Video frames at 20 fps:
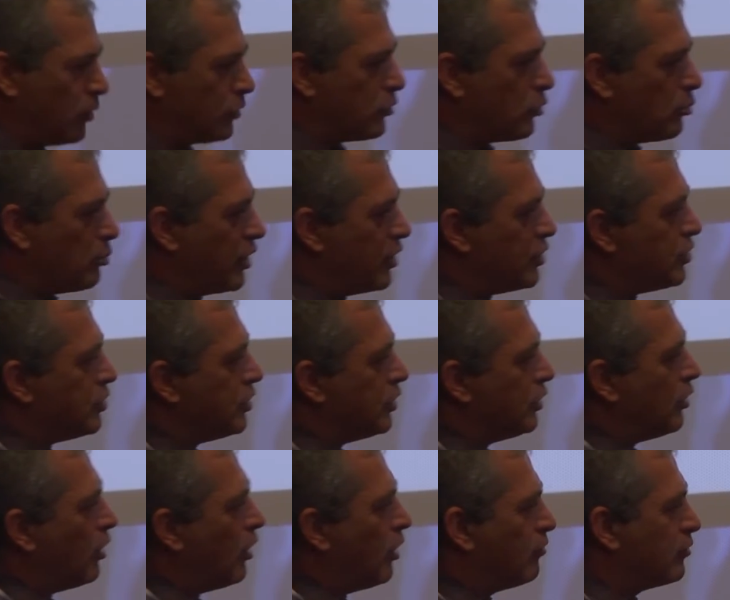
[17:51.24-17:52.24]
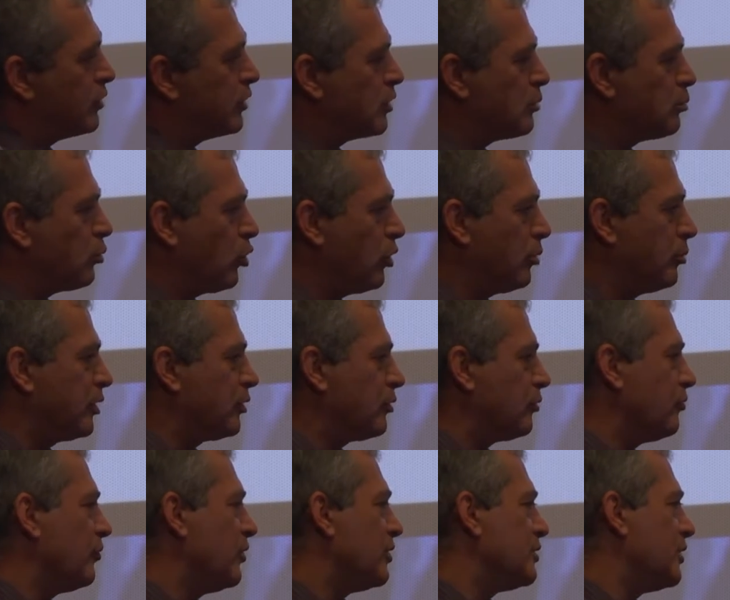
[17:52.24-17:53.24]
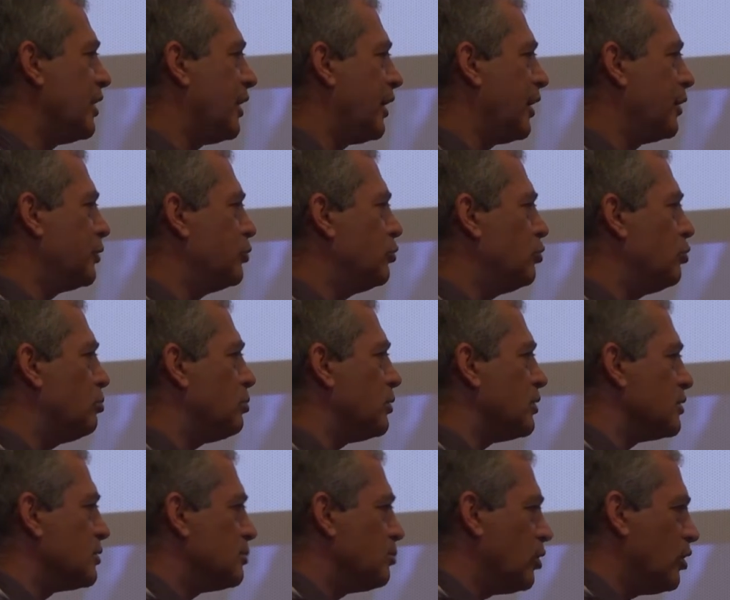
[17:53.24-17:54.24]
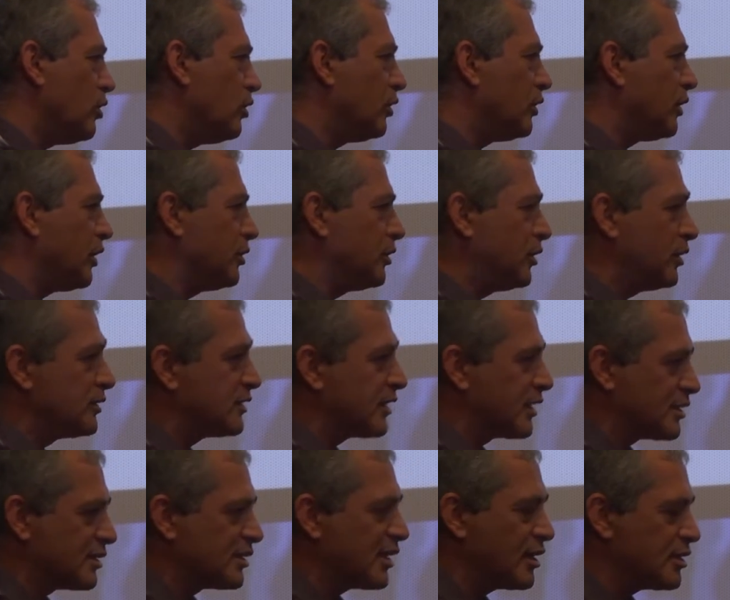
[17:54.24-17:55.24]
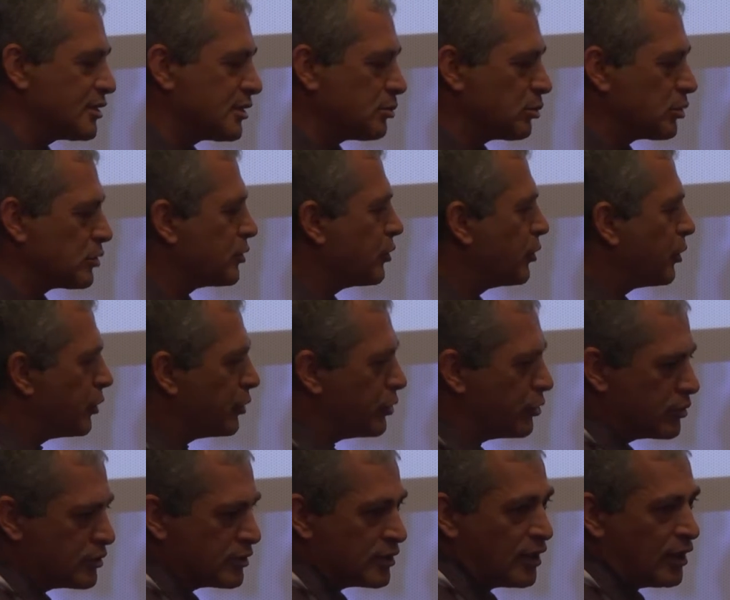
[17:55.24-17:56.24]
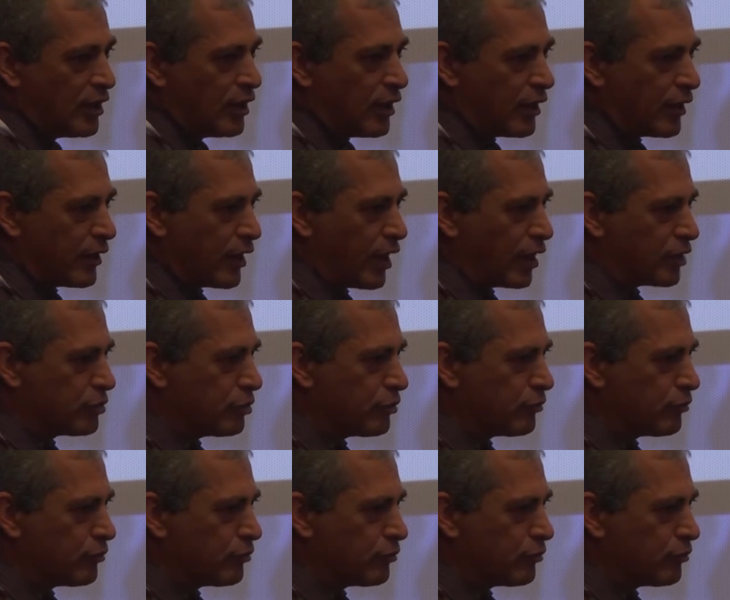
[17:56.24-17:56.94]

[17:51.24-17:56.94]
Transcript: automation of the deployment of things like Hadoop and Spark, and it's extensible, so you could use other